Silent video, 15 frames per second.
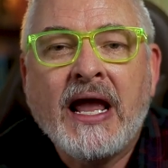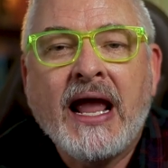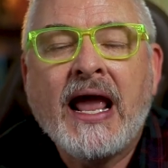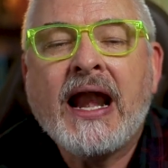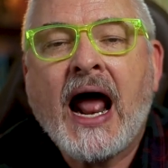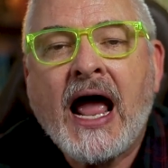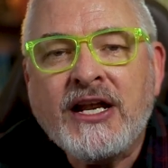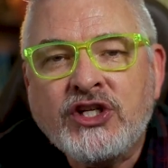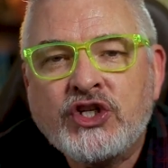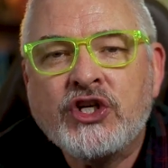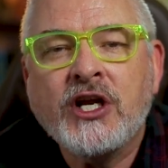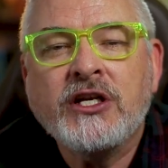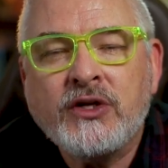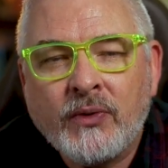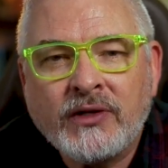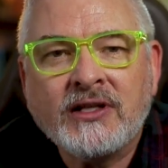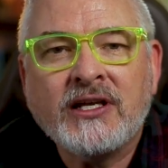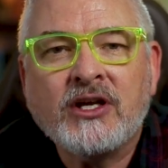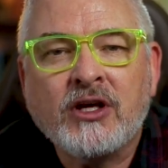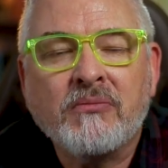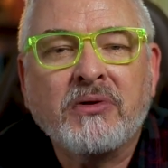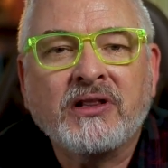and I genuinely
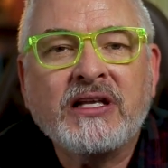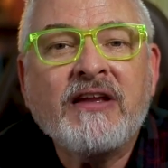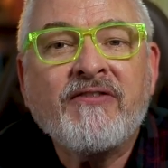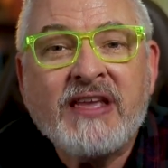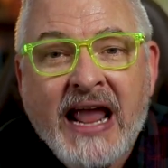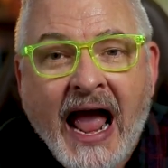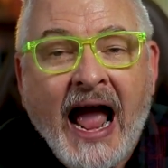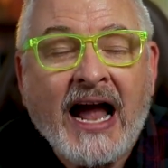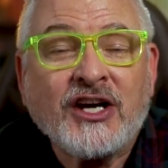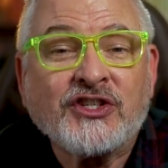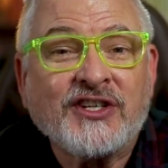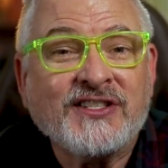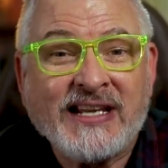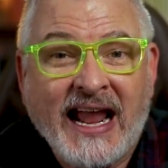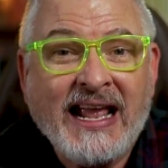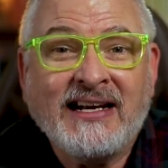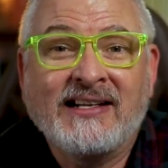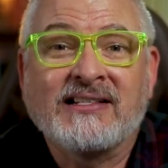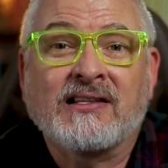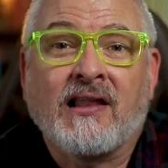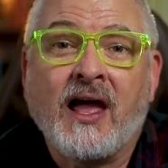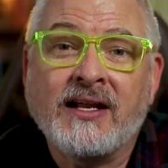could believe the actions and
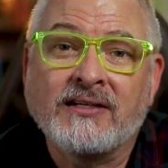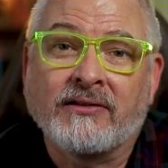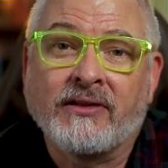his line